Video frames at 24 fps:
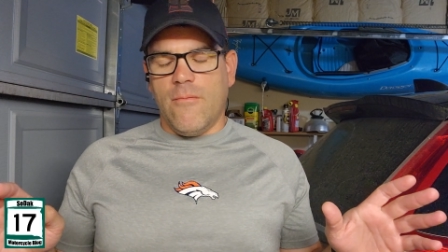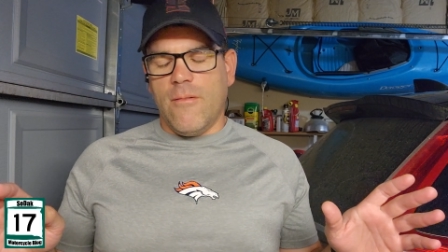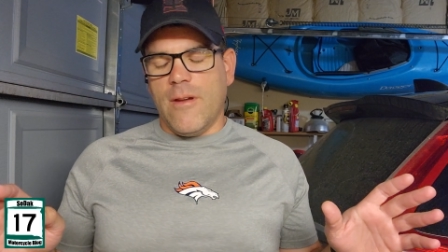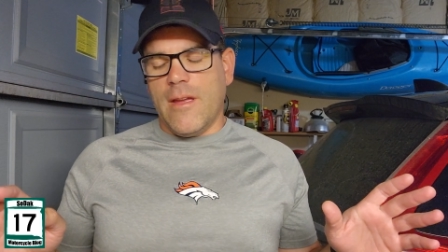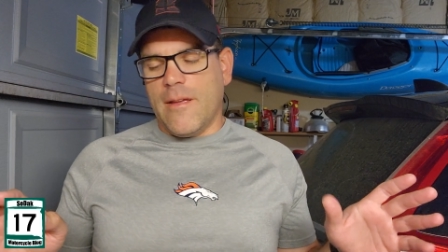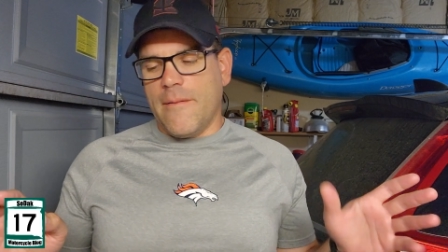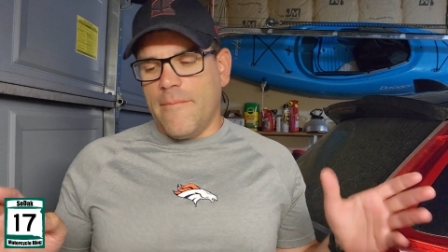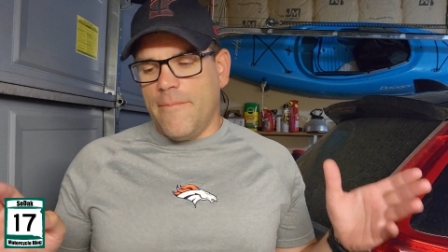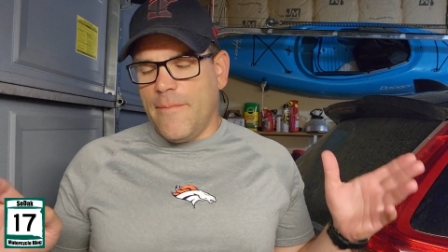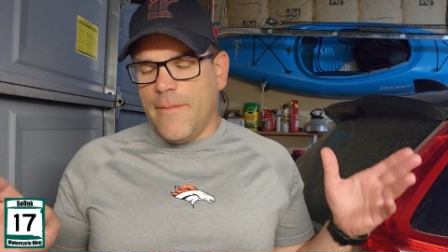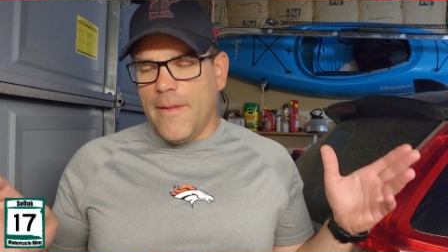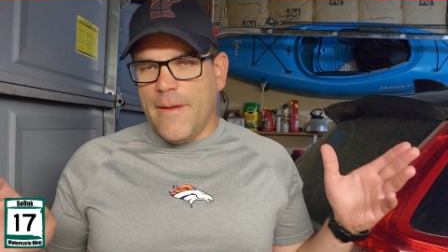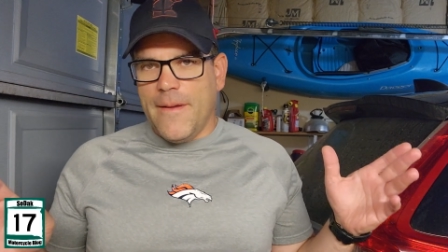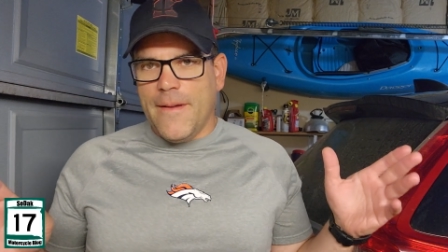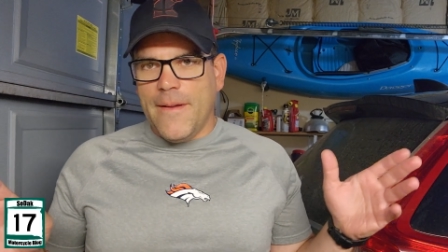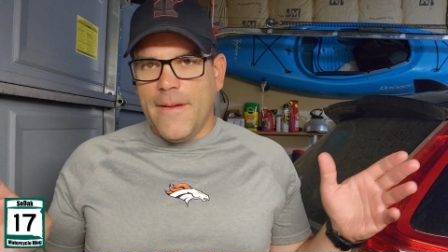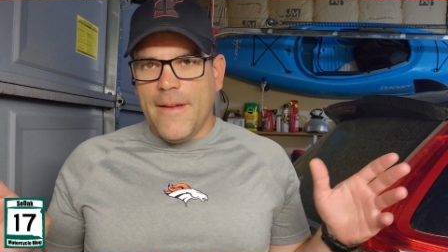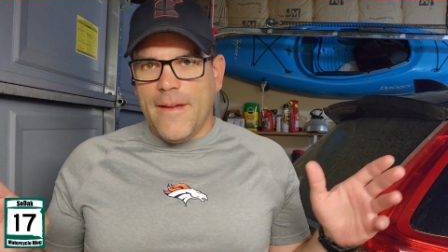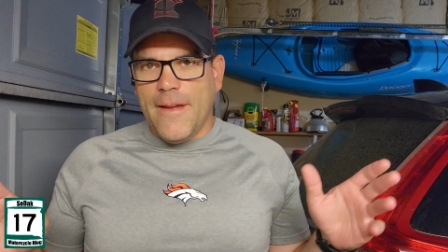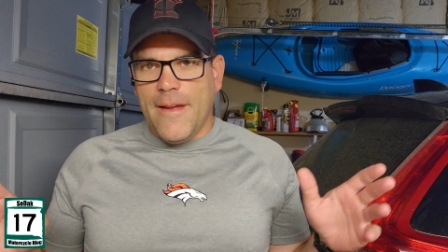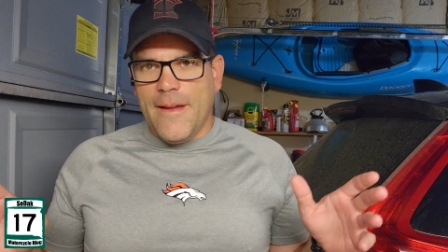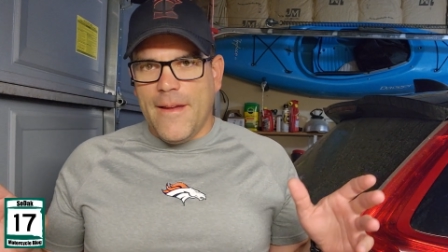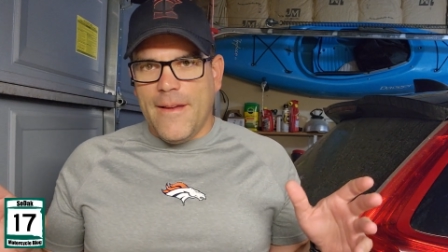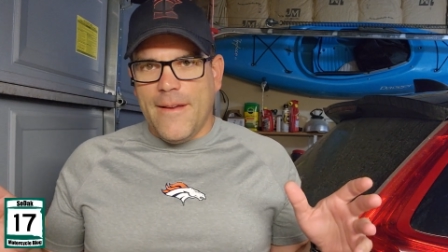week.
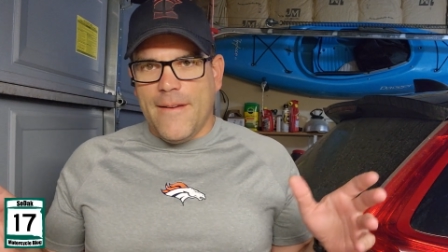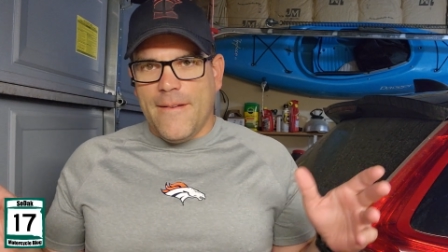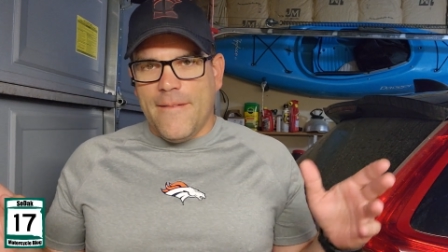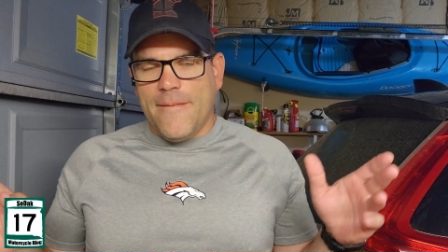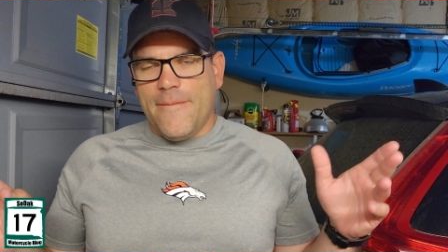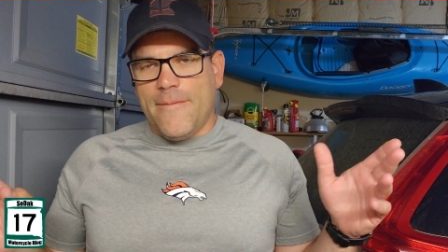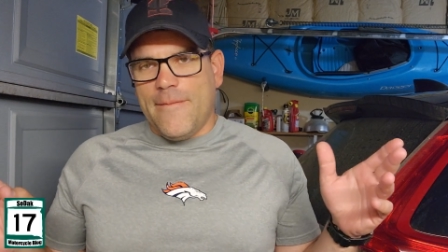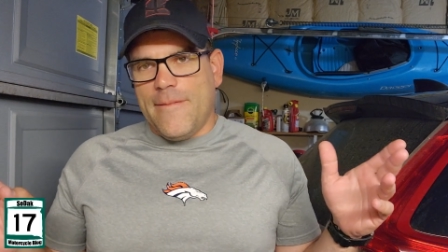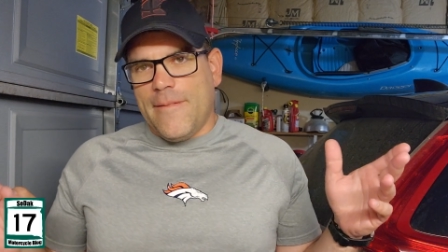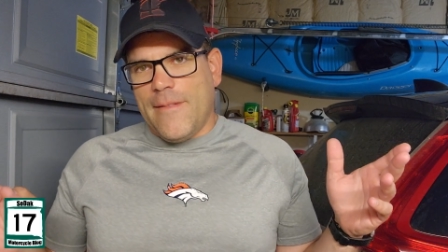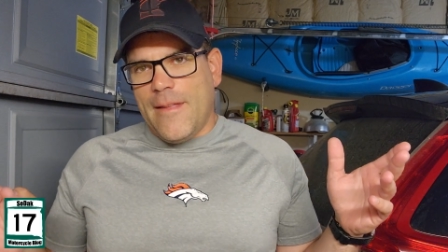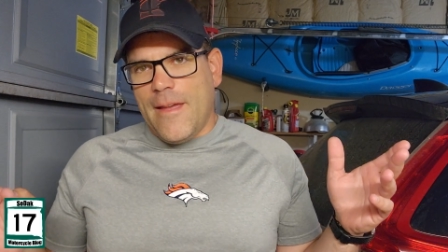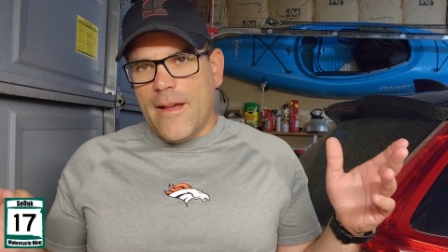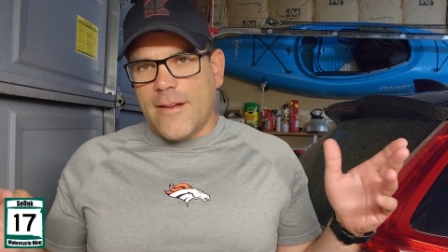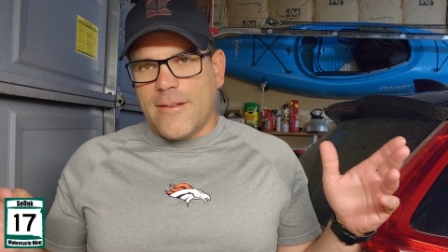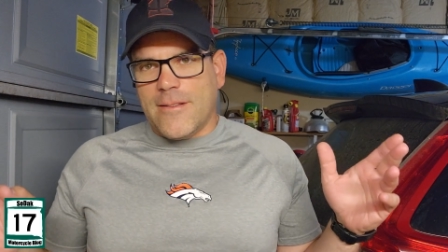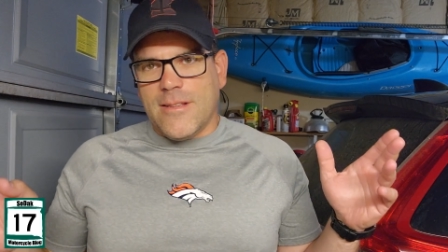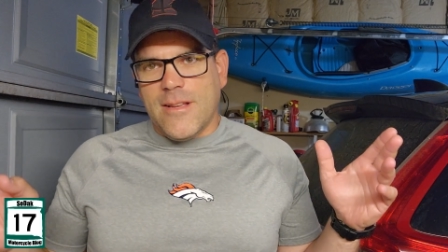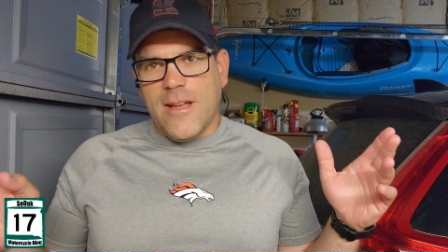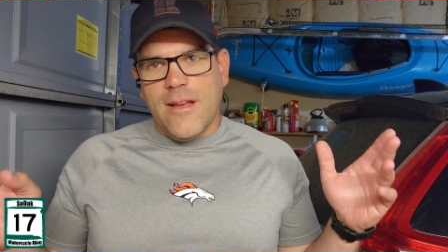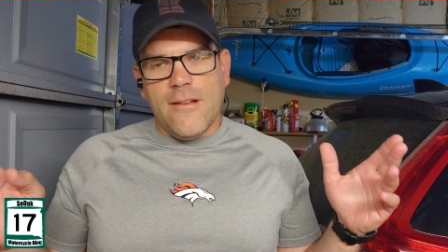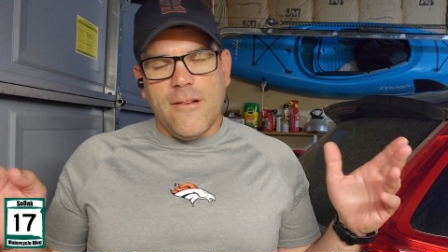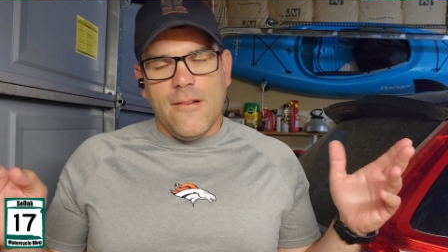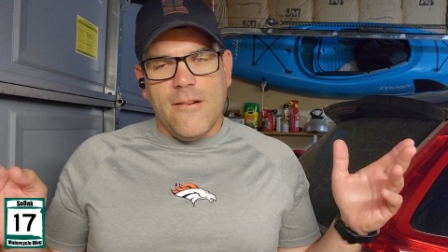
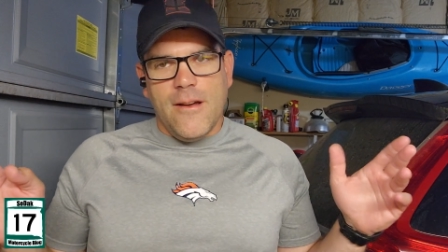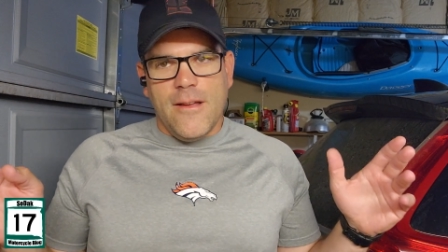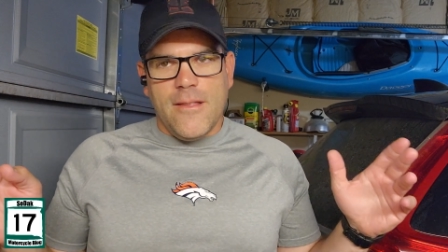Actually, I don't know.